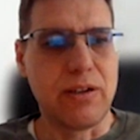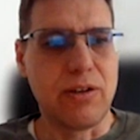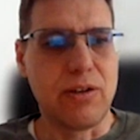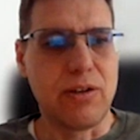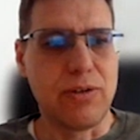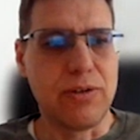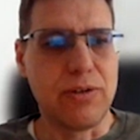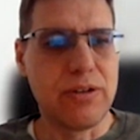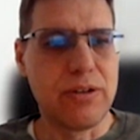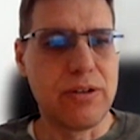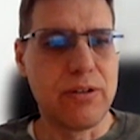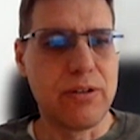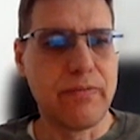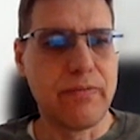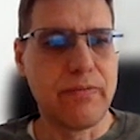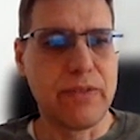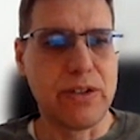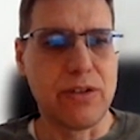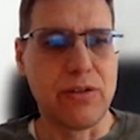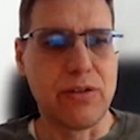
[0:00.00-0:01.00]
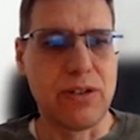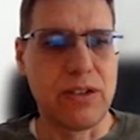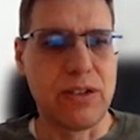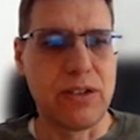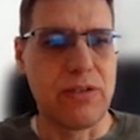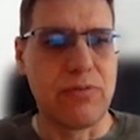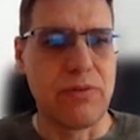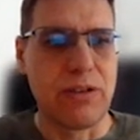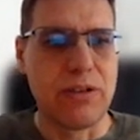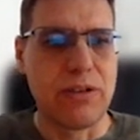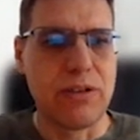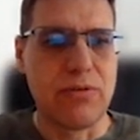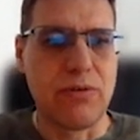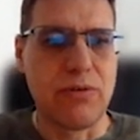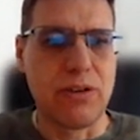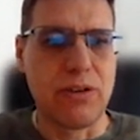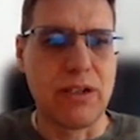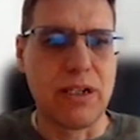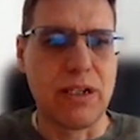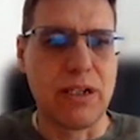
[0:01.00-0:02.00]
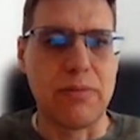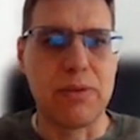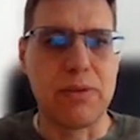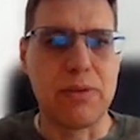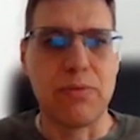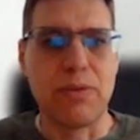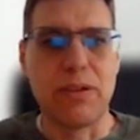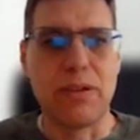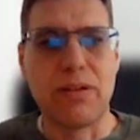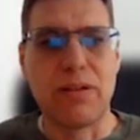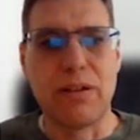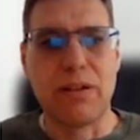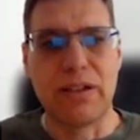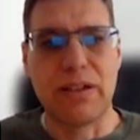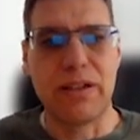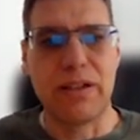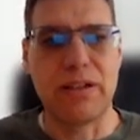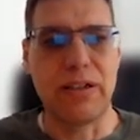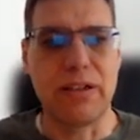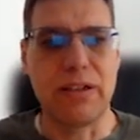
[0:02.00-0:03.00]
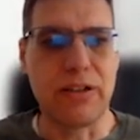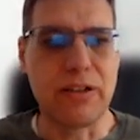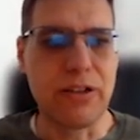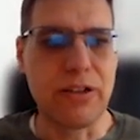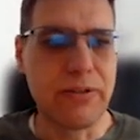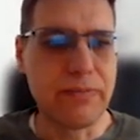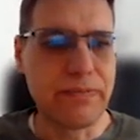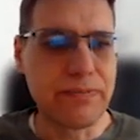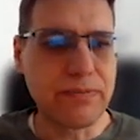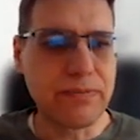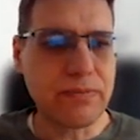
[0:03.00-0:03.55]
and loads. So this is what comes with SSH.